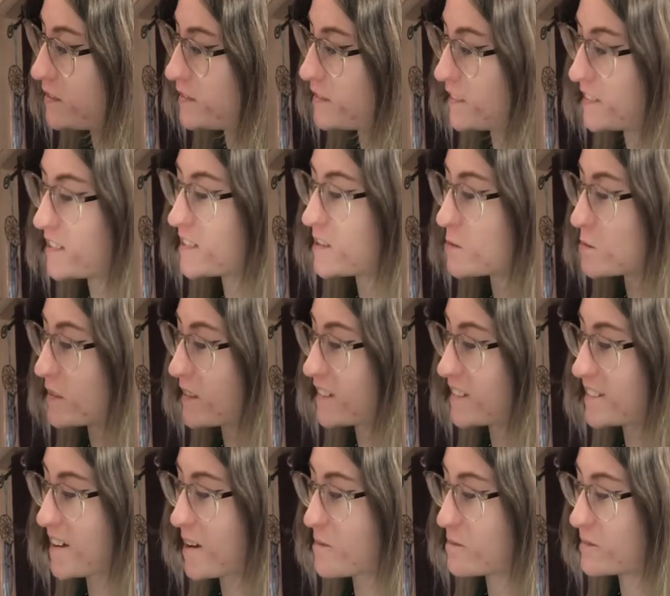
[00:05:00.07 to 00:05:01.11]
This is the
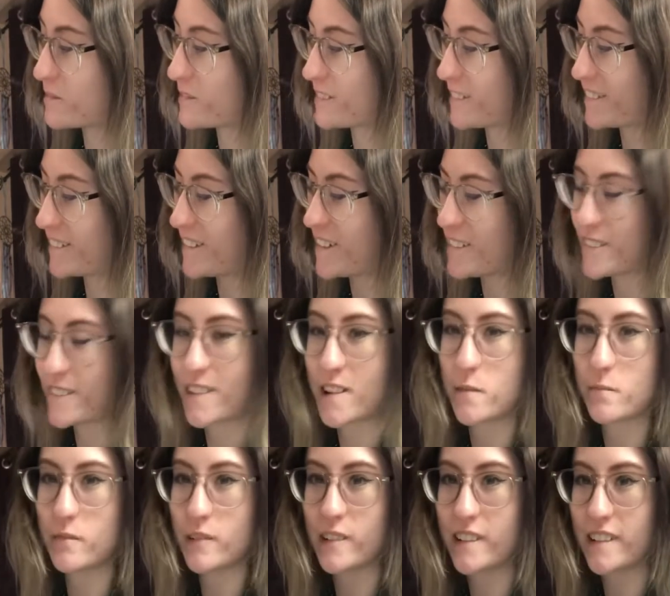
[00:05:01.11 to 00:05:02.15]
reason I bought this coloring
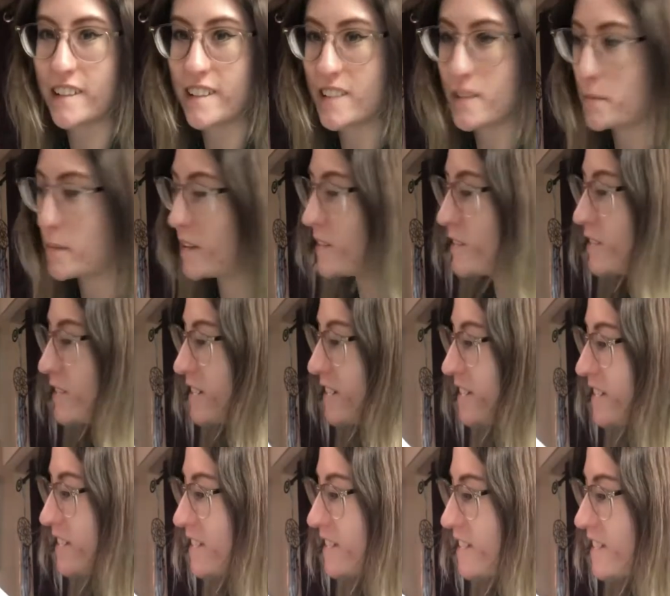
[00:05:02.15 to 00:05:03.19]
book is
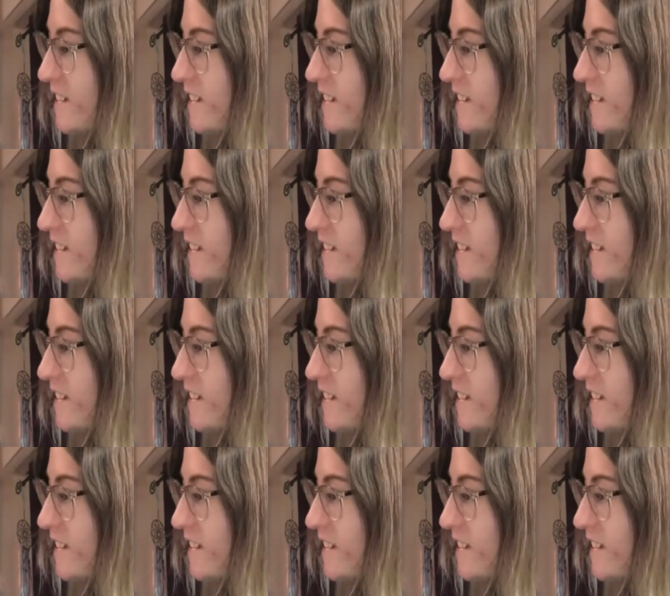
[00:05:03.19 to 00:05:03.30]
because,